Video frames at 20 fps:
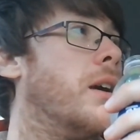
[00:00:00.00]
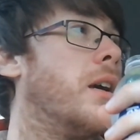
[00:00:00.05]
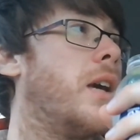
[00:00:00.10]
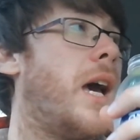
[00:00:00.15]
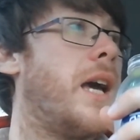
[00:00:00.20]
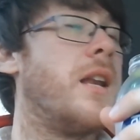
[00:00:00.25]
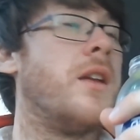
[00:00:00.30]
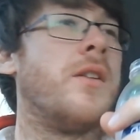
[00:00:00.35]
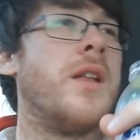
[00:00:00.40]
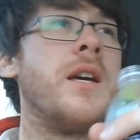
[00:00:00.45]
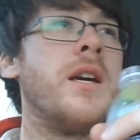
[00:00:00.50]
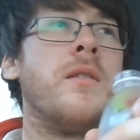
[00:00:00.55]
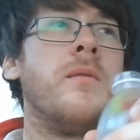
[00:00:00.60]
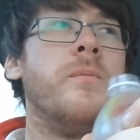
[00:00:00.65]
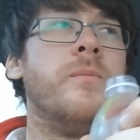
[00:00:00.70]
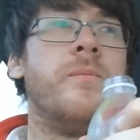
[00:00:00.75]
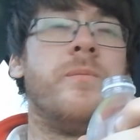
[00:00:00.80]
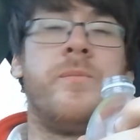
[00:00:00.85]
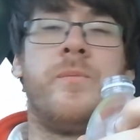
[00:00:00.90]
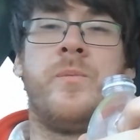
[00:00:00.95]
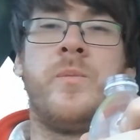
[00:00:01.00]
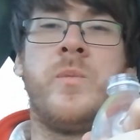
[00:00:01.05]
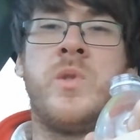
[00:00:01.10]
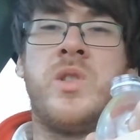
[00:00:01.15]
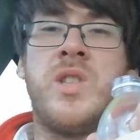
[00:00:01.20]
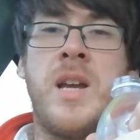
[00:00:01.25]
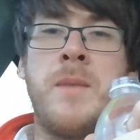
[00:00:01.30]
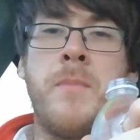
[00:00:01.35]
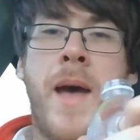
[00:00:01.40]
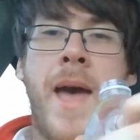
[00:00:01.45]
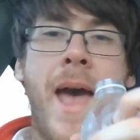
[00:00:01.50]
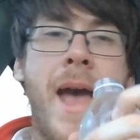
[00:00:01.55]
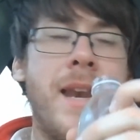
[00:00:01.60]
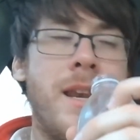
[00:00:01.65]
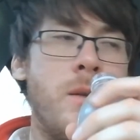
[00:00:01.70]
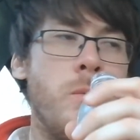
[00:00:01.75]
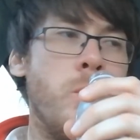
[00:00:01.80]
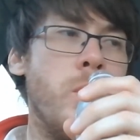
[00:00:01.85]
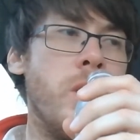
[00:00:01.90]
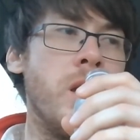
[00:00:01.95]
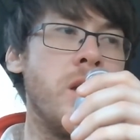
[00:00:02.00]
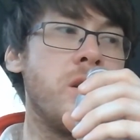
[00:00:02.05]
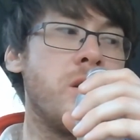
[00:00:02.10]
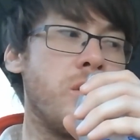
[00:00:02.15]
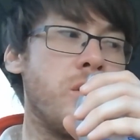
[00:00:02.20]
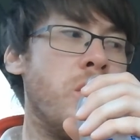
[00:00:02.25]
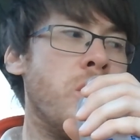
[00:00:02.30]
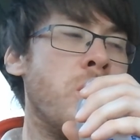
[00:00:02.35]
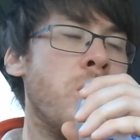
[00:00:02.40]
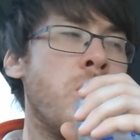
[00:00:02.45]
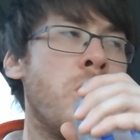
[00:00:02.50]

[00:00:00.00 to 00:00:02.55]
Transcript: kind of like did my head in with it. So